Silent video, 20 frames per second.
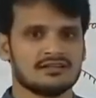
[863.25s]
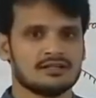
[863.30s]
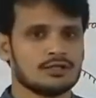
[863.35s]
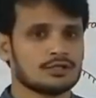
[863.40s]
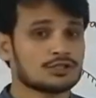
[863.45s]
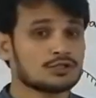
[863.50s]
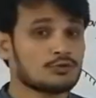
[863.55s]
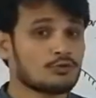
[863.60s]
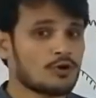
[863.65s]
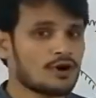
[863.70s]

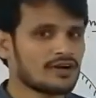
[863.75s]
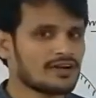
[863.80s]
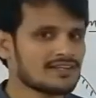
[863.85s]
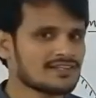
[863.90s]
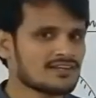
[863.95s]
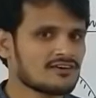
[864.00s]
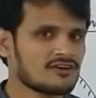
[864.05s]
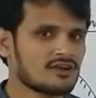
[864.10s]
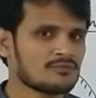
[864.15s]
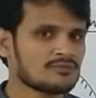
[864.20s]
So what is
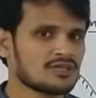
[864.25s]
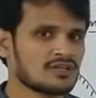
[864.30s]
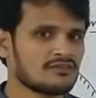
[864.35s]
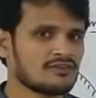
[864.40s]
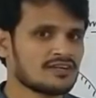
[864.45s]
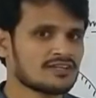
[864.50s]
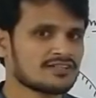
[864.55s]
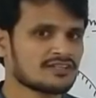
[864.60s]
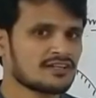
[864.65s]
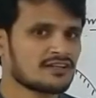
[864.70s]
our
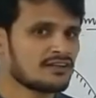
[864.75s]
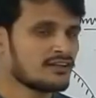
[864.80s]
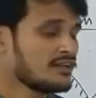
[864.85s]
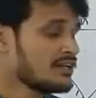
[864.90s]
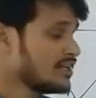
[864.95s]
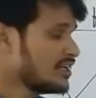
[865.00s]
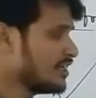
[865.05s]
observation?